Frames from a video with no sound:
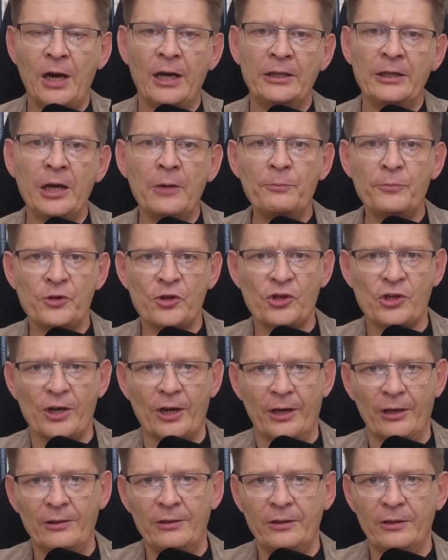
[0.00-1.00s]
I'd
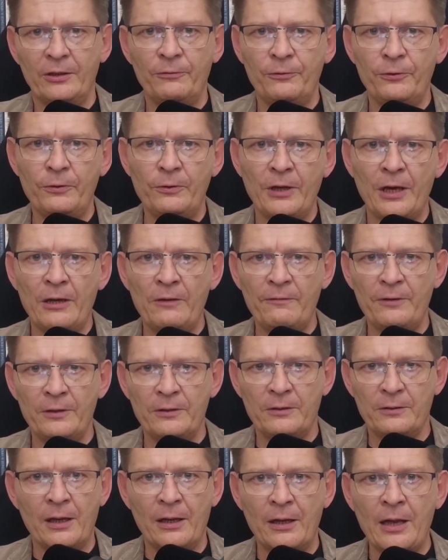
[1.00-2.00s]
appreciate if you gave
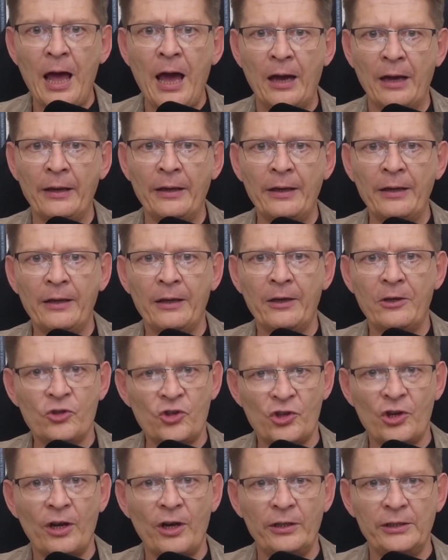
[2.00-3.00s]
it a like and
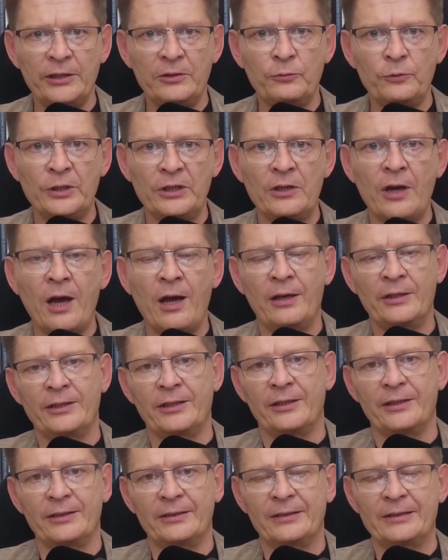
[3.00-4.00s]
shared it with
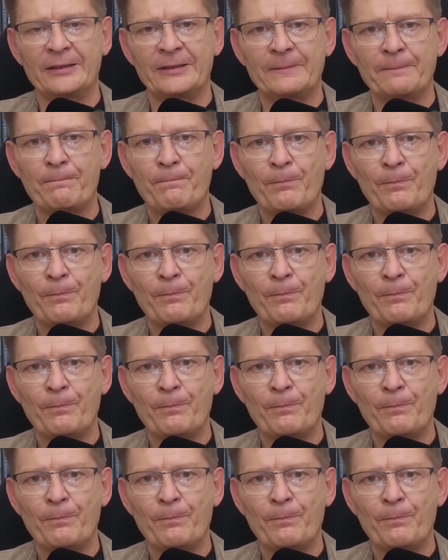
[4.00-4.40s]
others.